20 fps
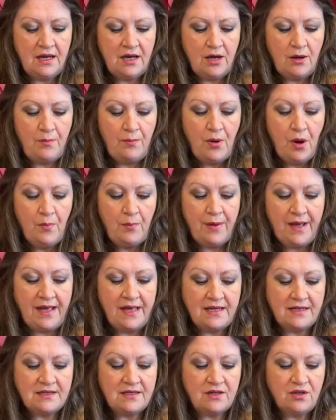a
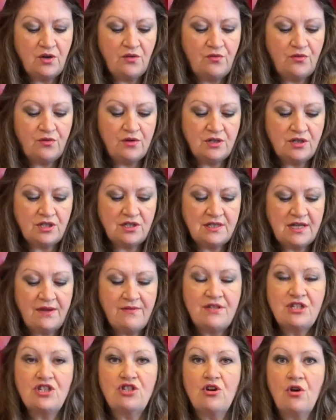poppy to cover a
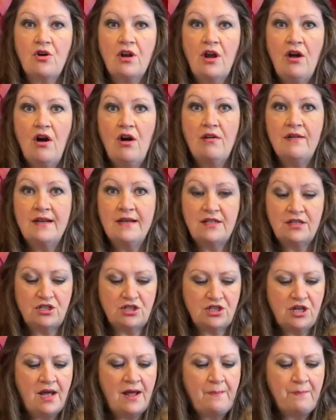Terry's chocolate orange.